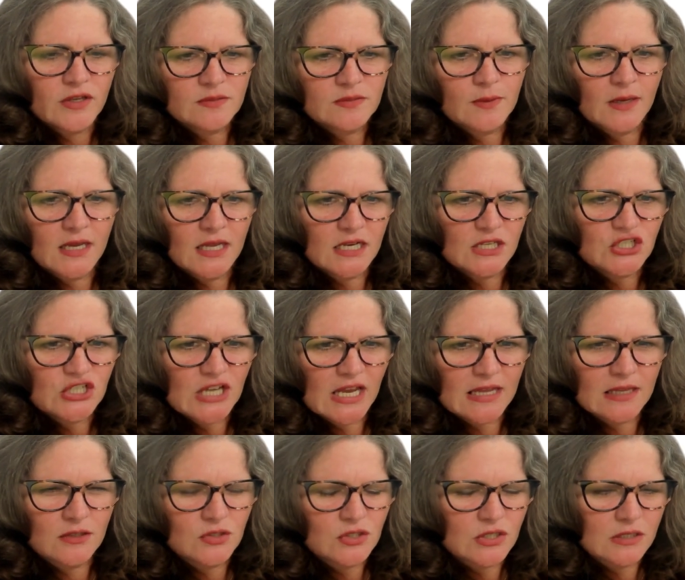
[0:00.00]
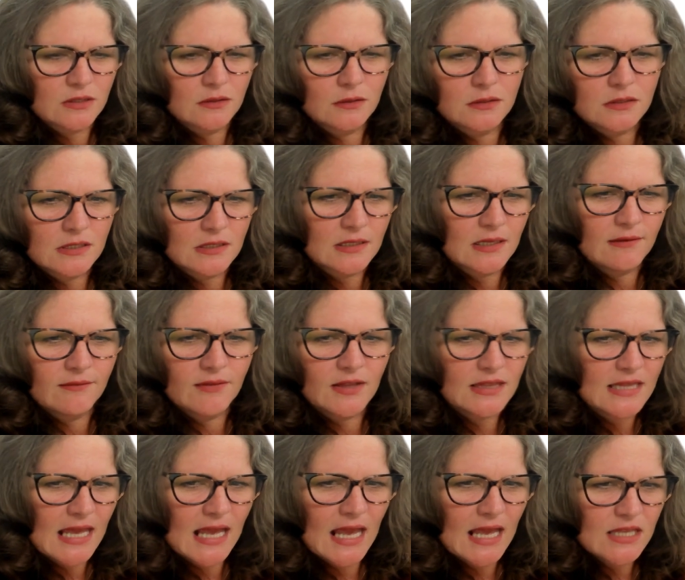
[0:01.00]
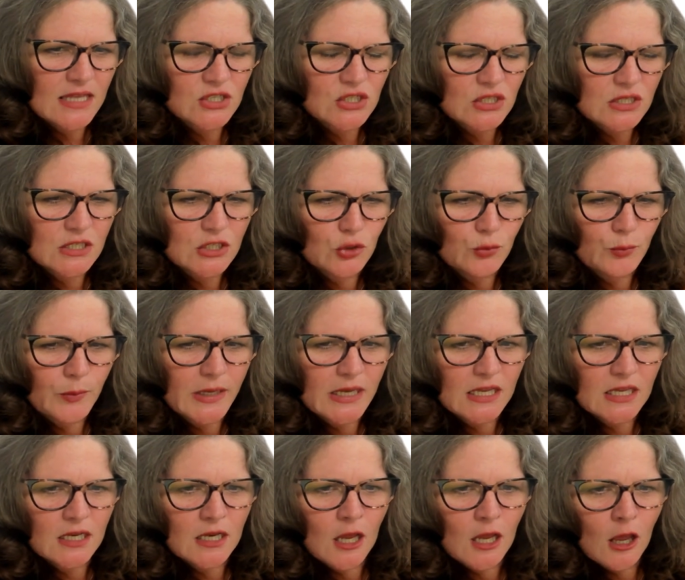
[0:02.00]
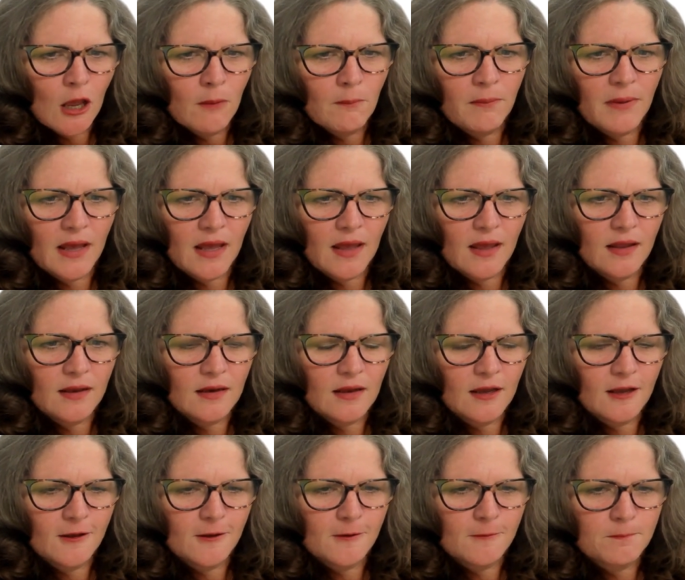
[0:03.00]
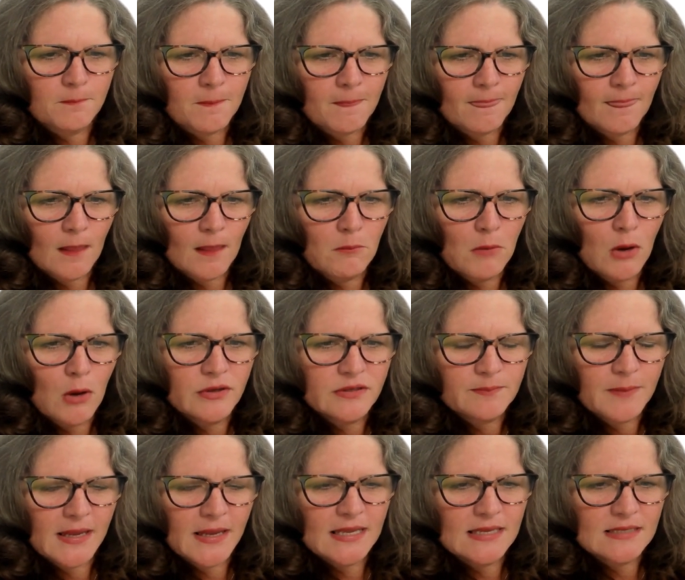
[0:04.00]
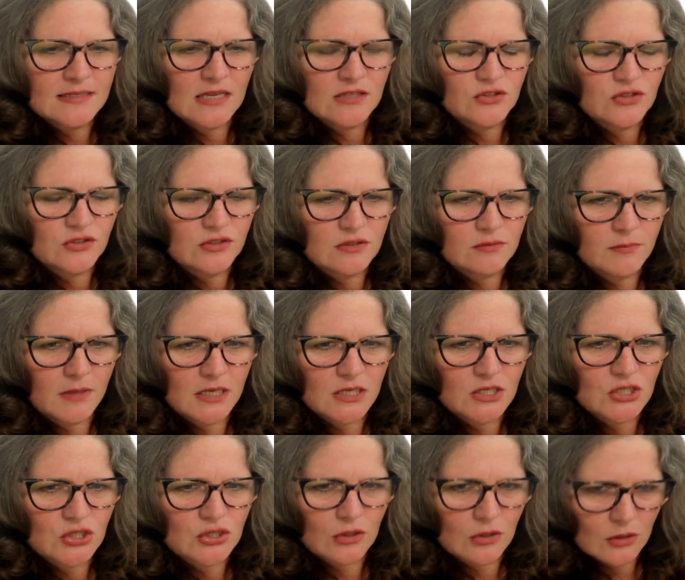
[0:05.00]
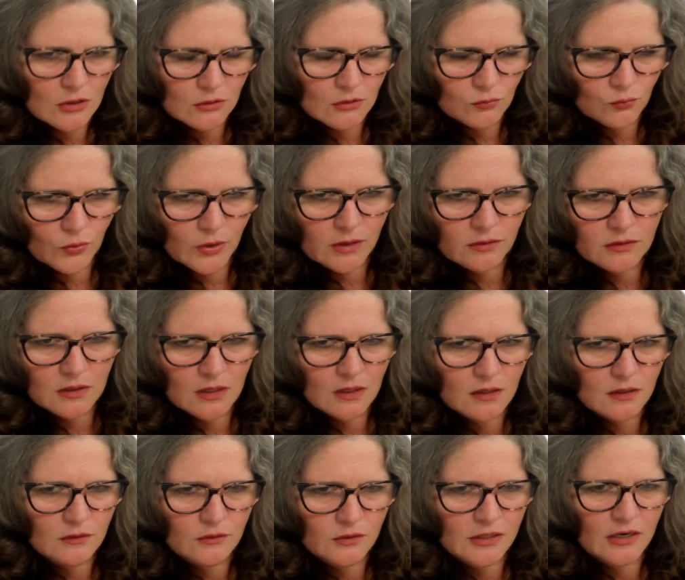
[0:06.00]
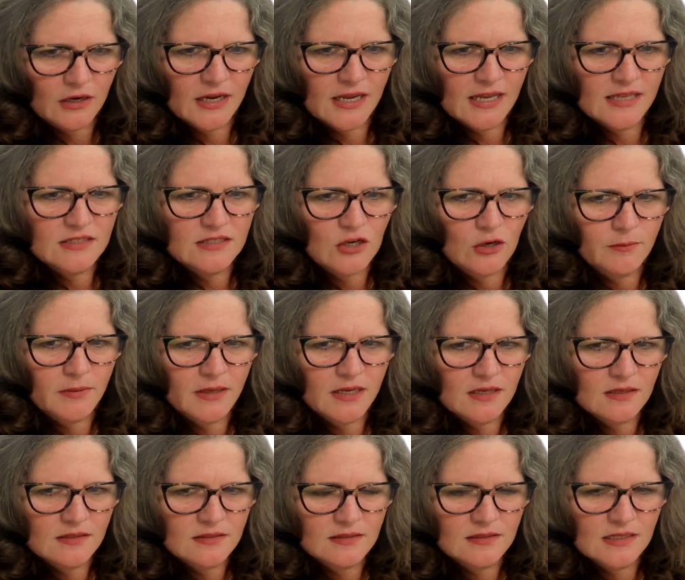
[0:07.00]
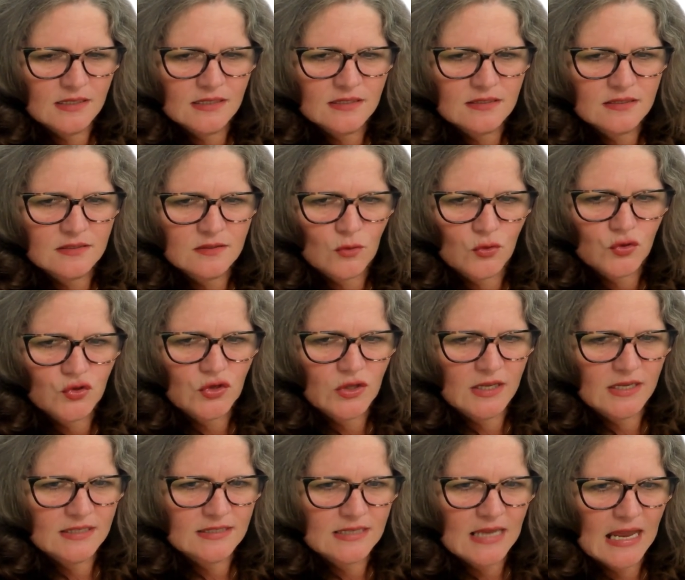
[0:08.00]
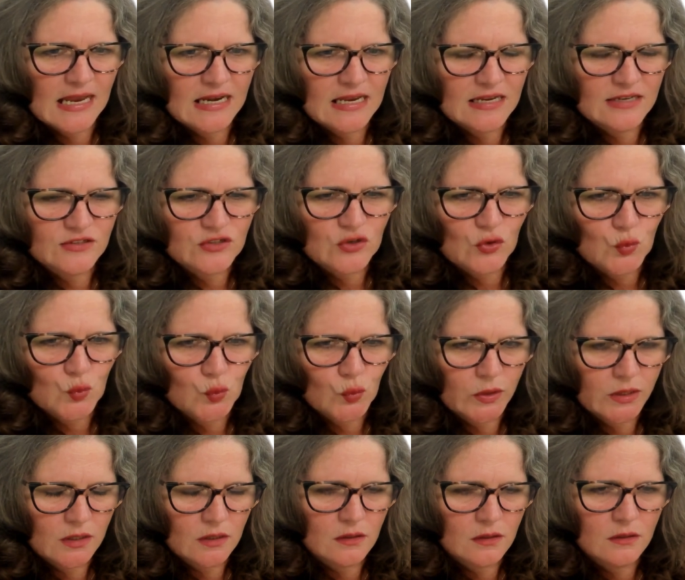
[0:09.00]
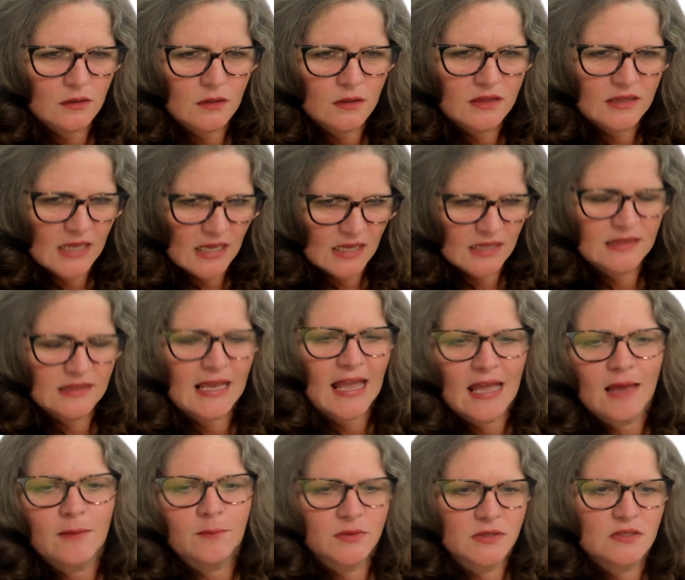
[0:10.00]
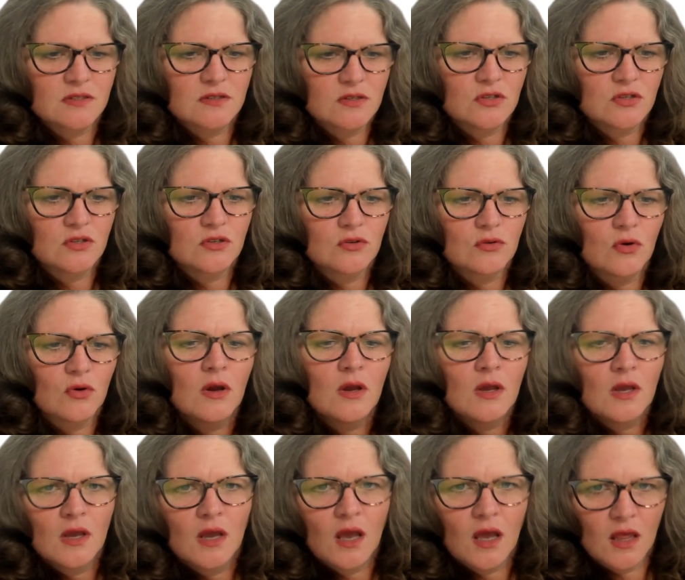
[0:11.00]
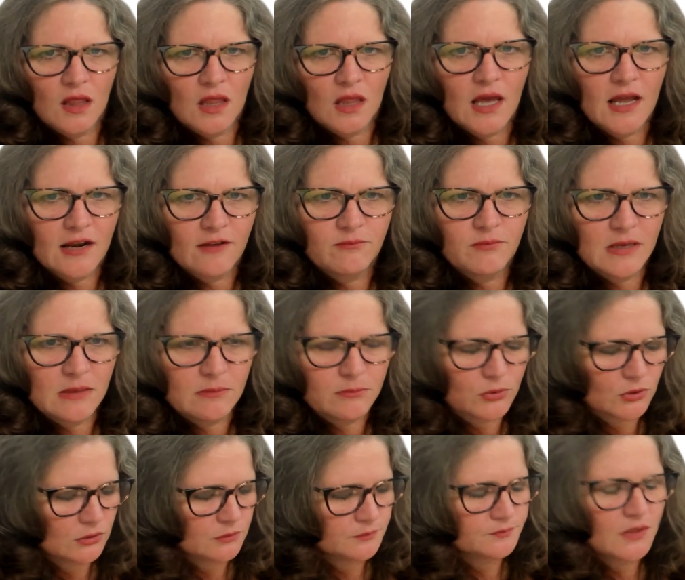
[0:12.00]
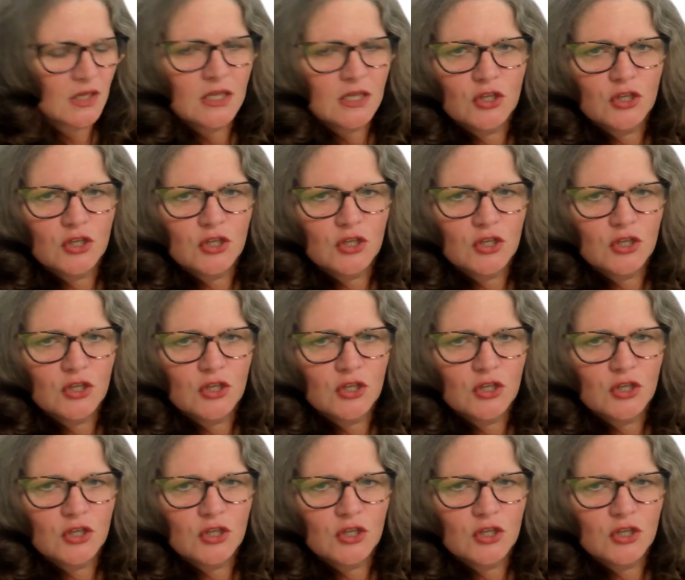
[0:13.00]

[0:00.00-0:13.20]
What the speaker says: been kind of challenged to live at the edge a little bit, but I'm always paying attention to make sure where their heads are, because this social anxiety is a real thing that happens to a lot of people.